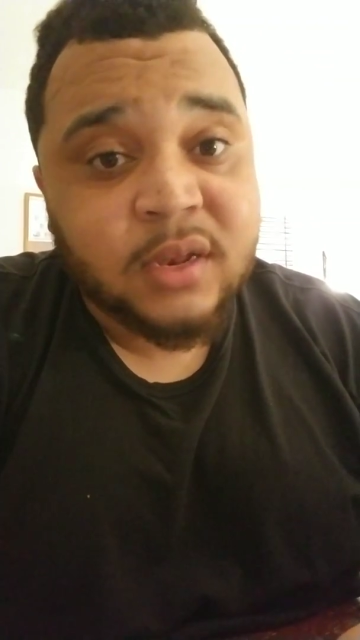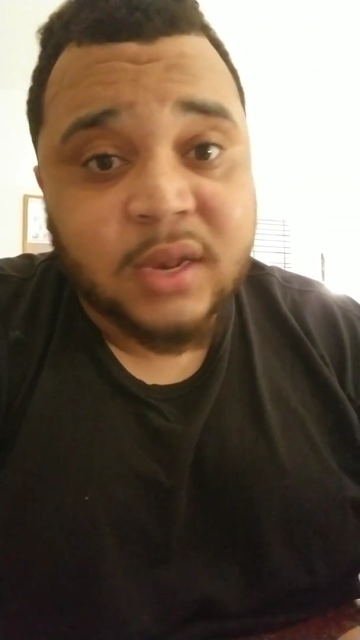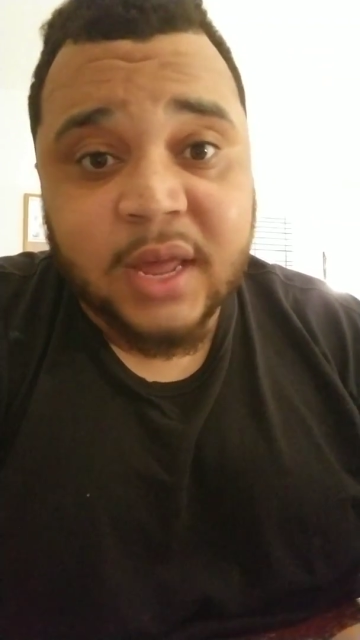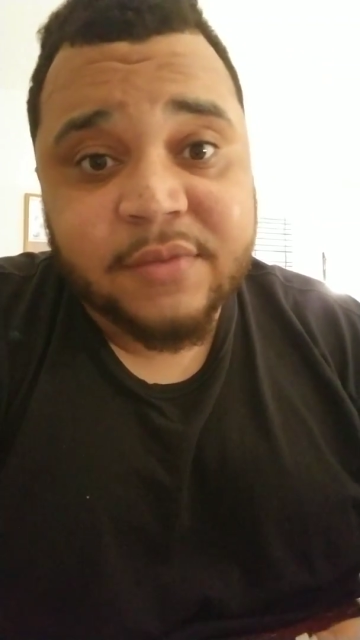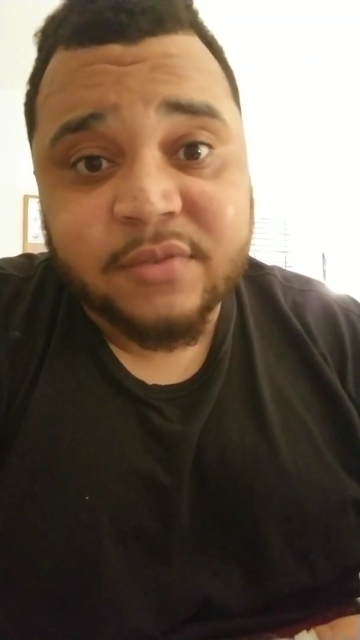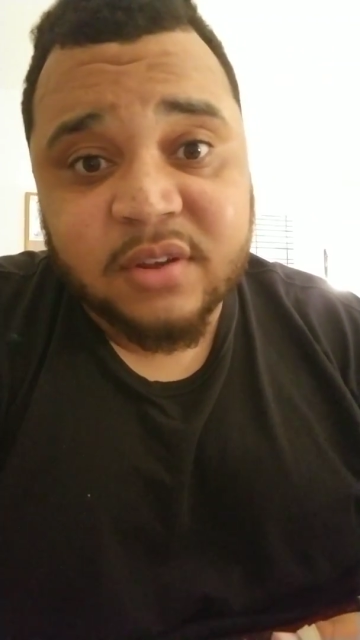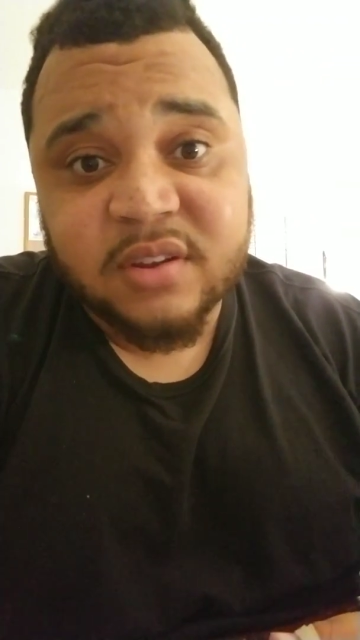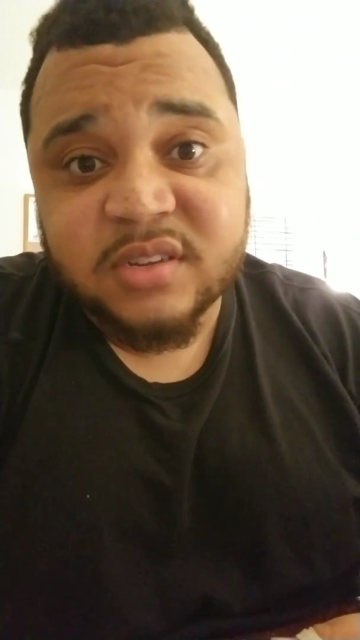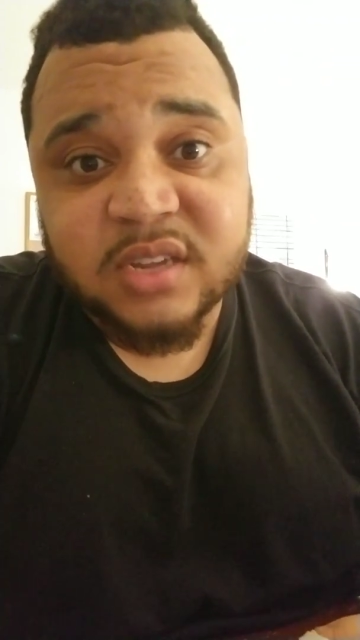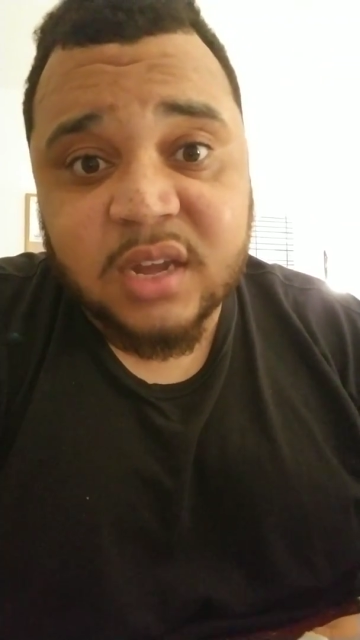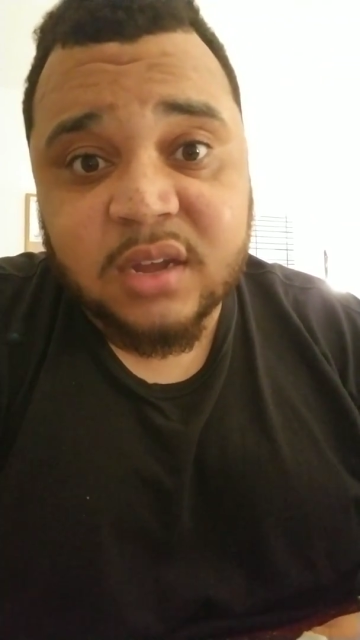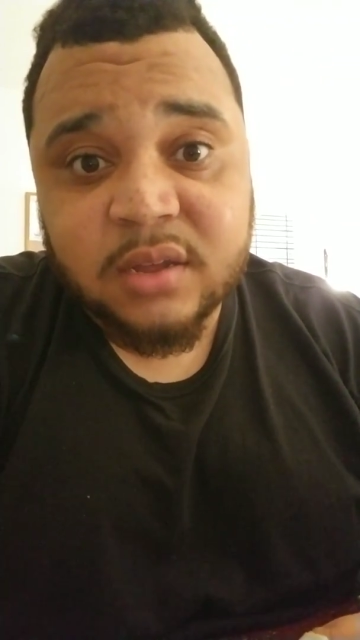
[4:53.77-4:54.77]
life's going to
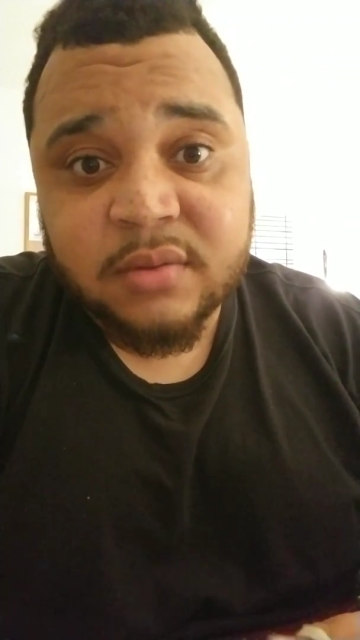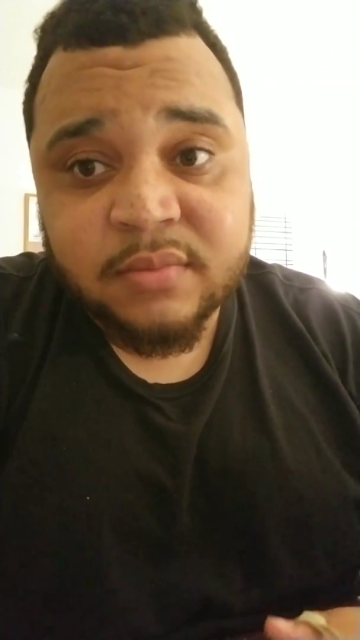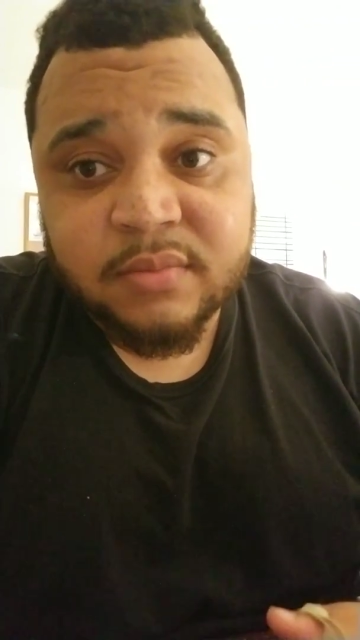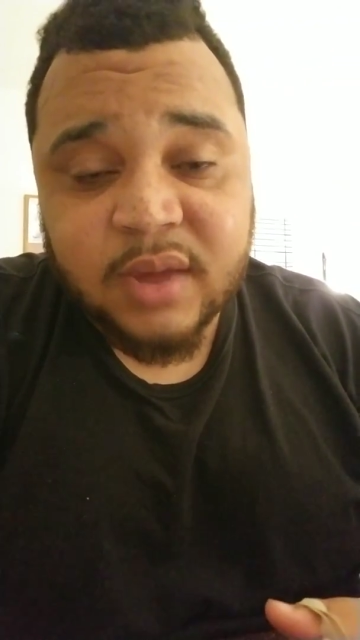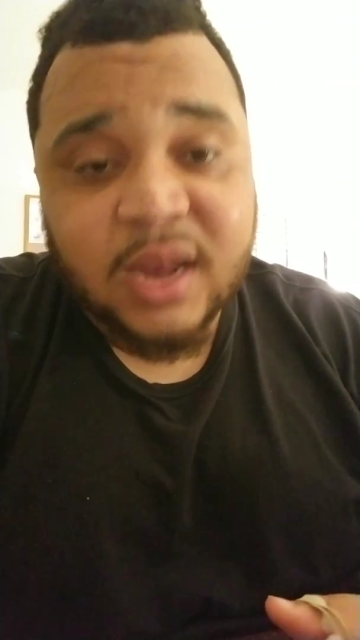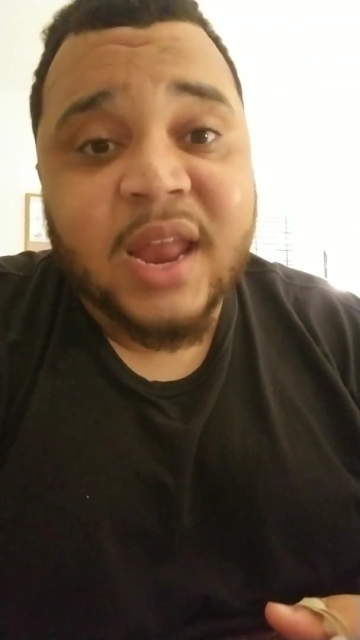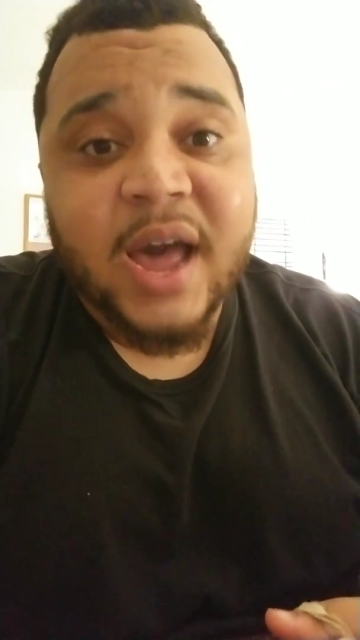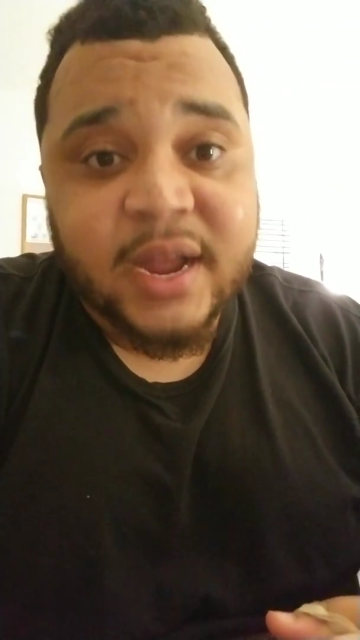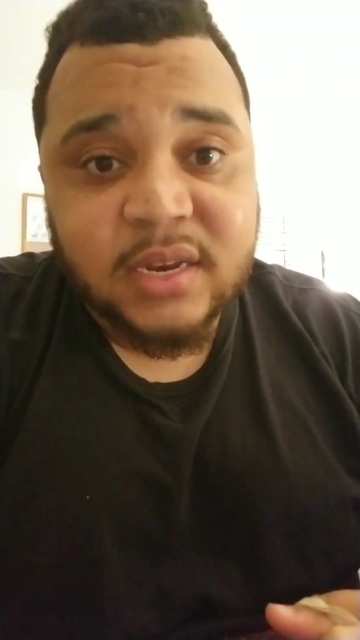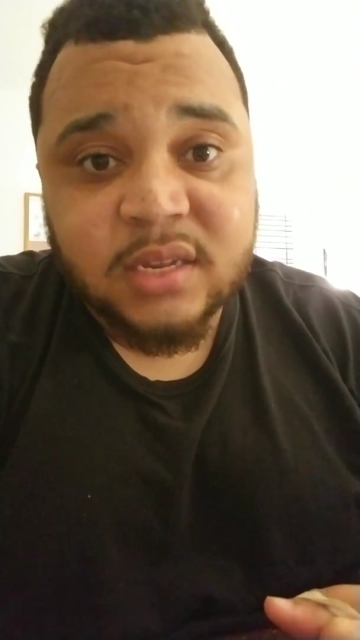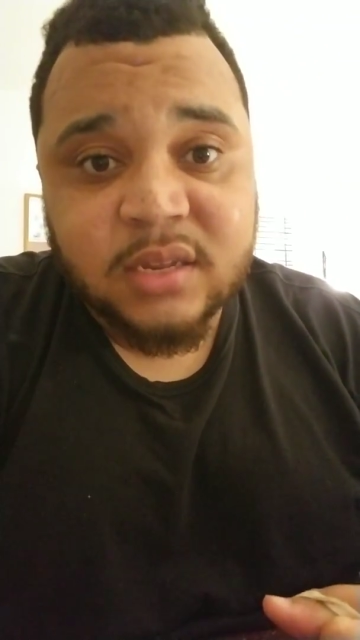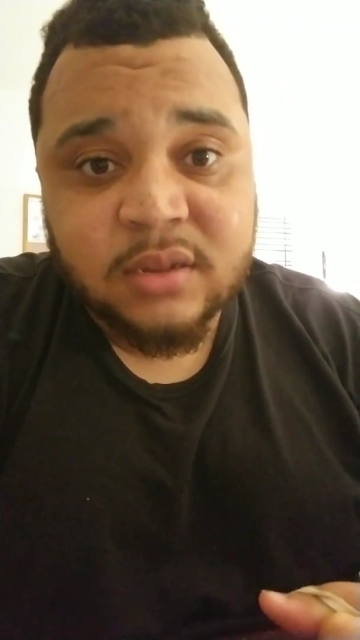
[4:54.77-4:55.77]
suck a lot.